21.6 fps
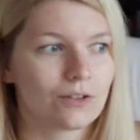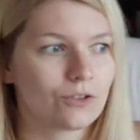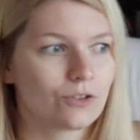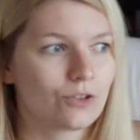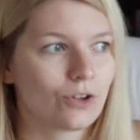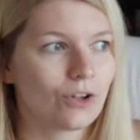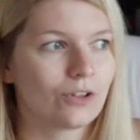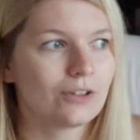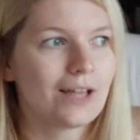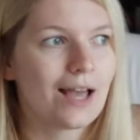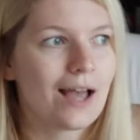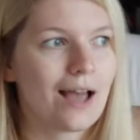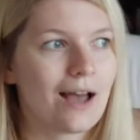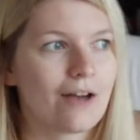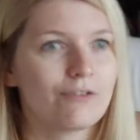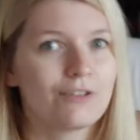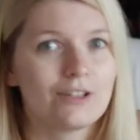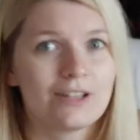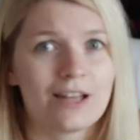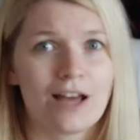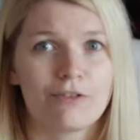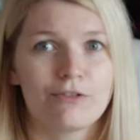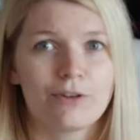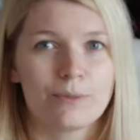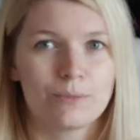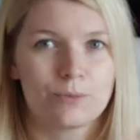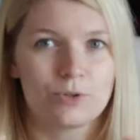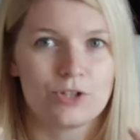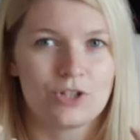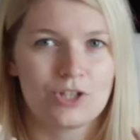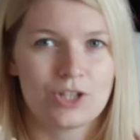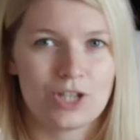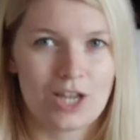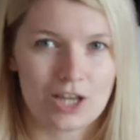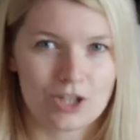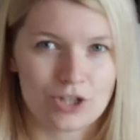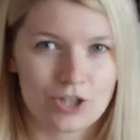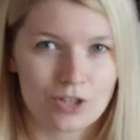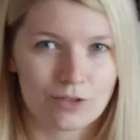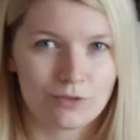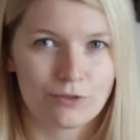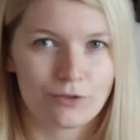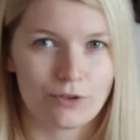don't have enough
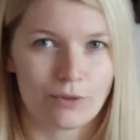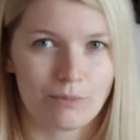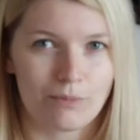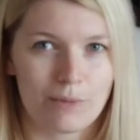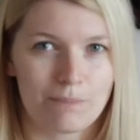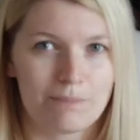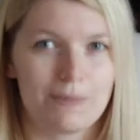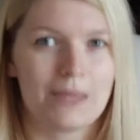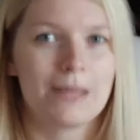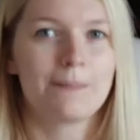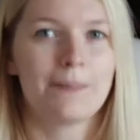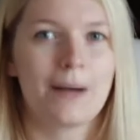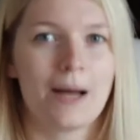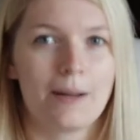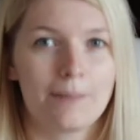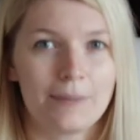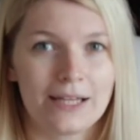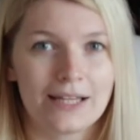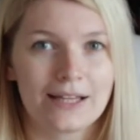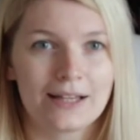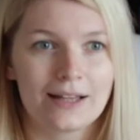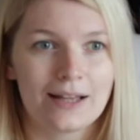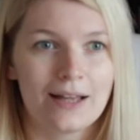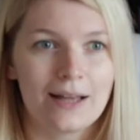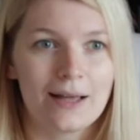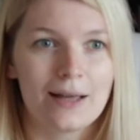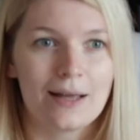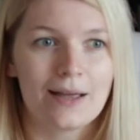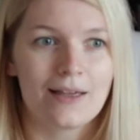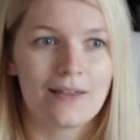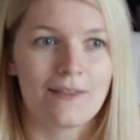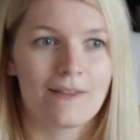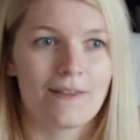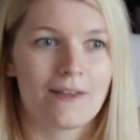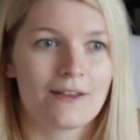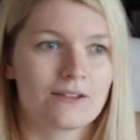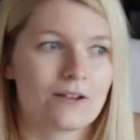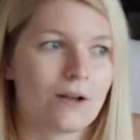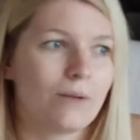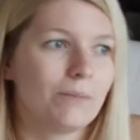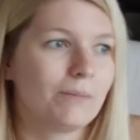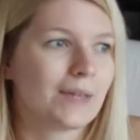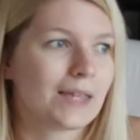appreciation from the big public. They
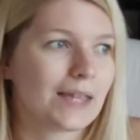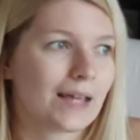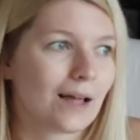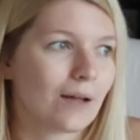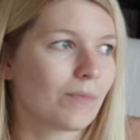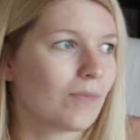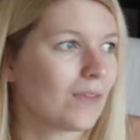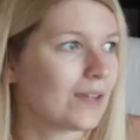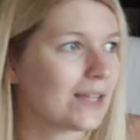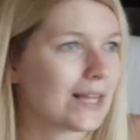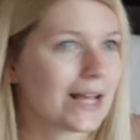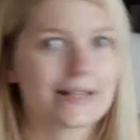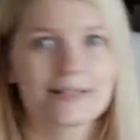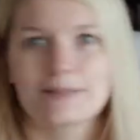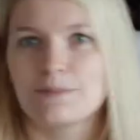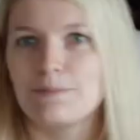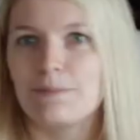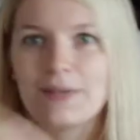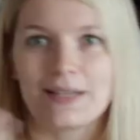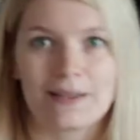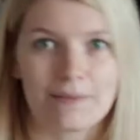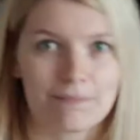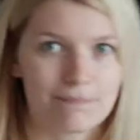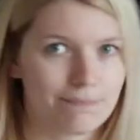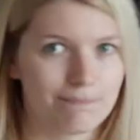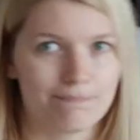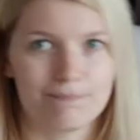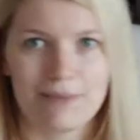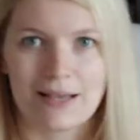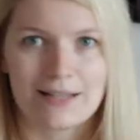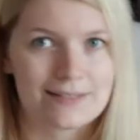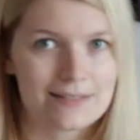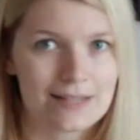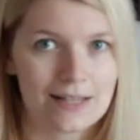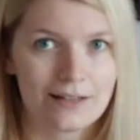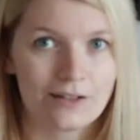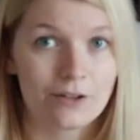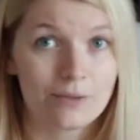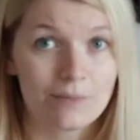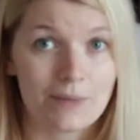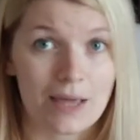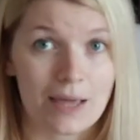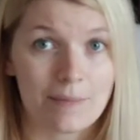don't become the next big
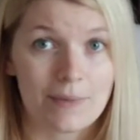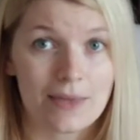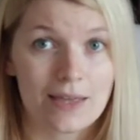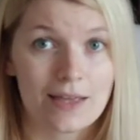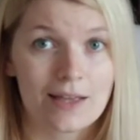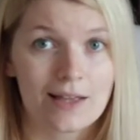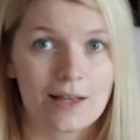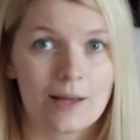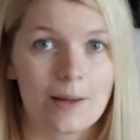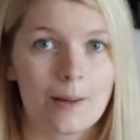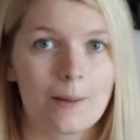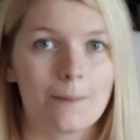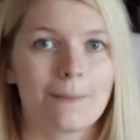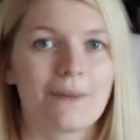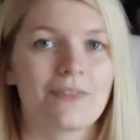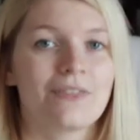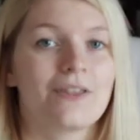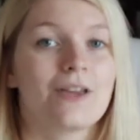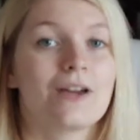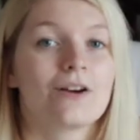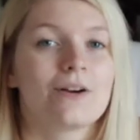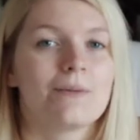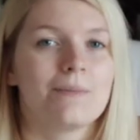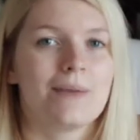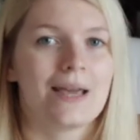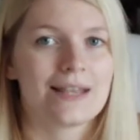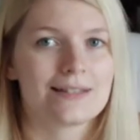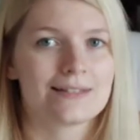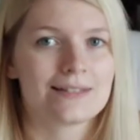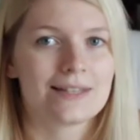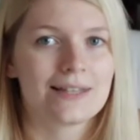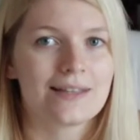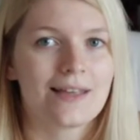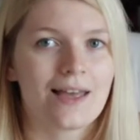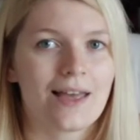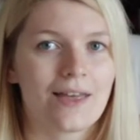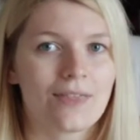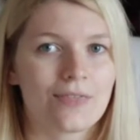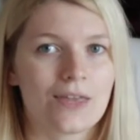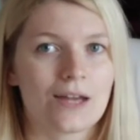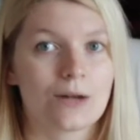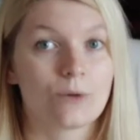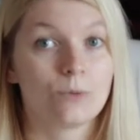bestseller maybe, but they are amazing
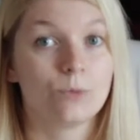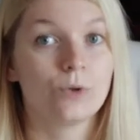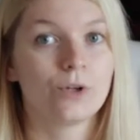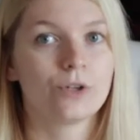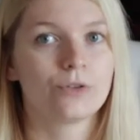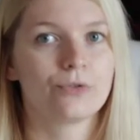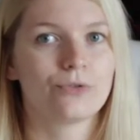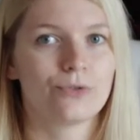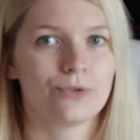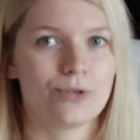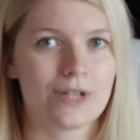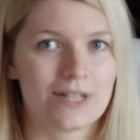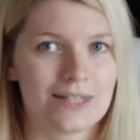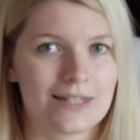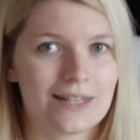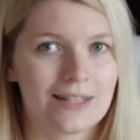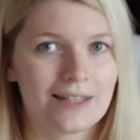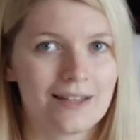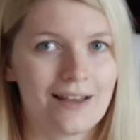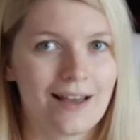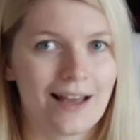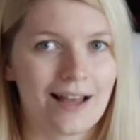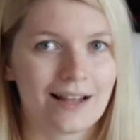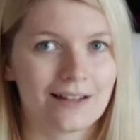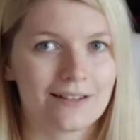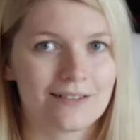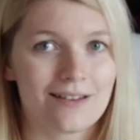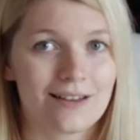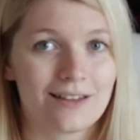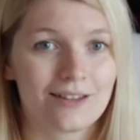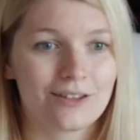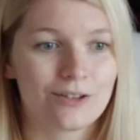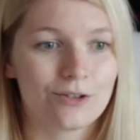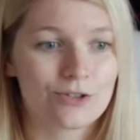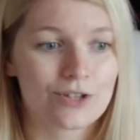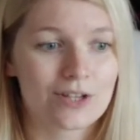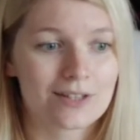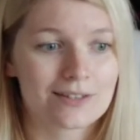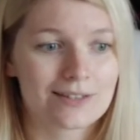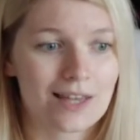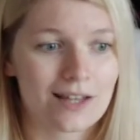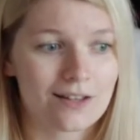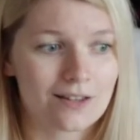and they're worth reading, and you
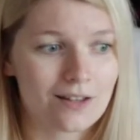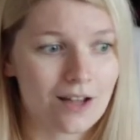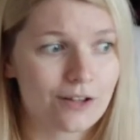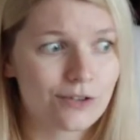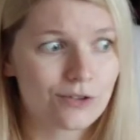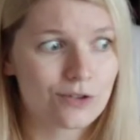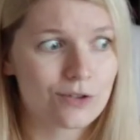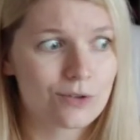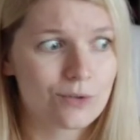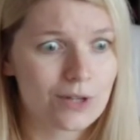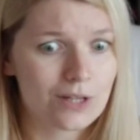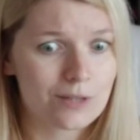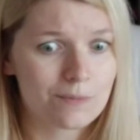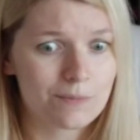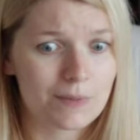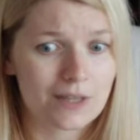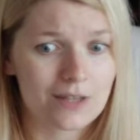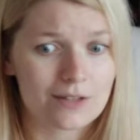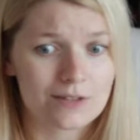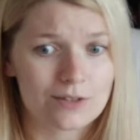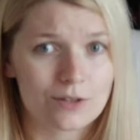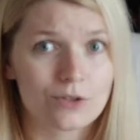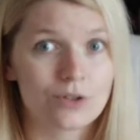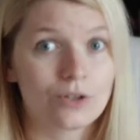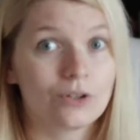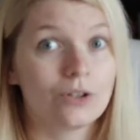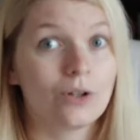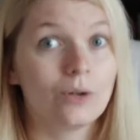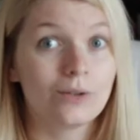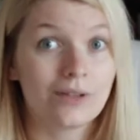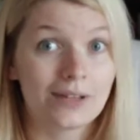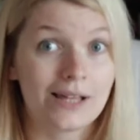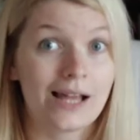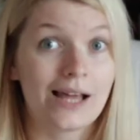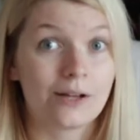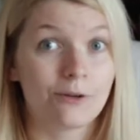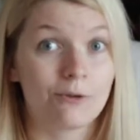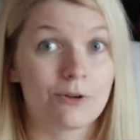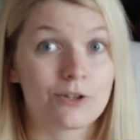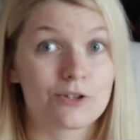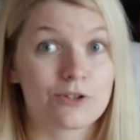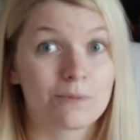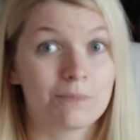just cannot do it because you don't know the
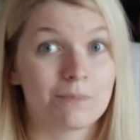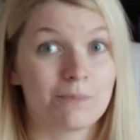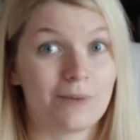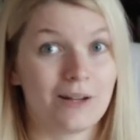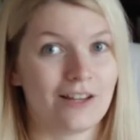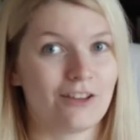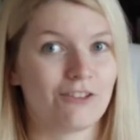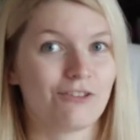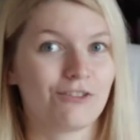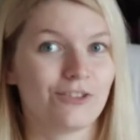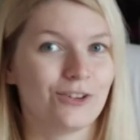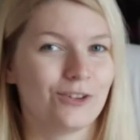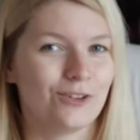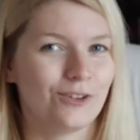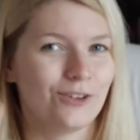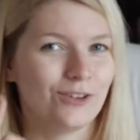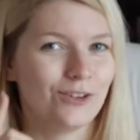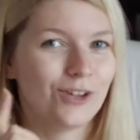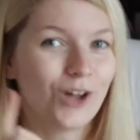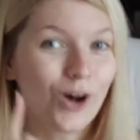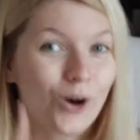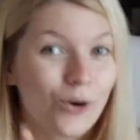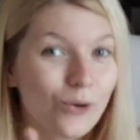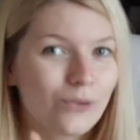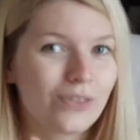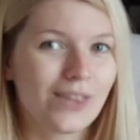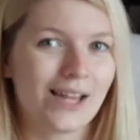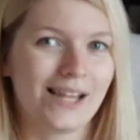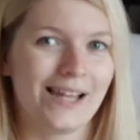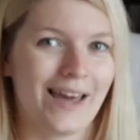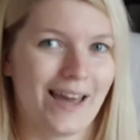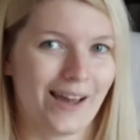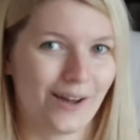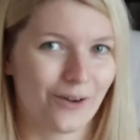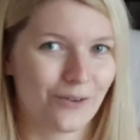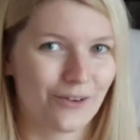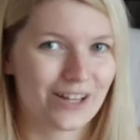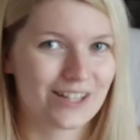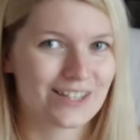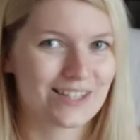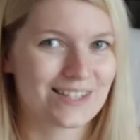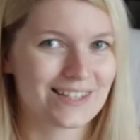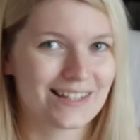language. But if you know the
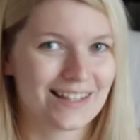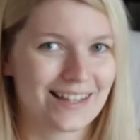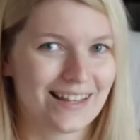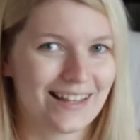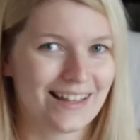language,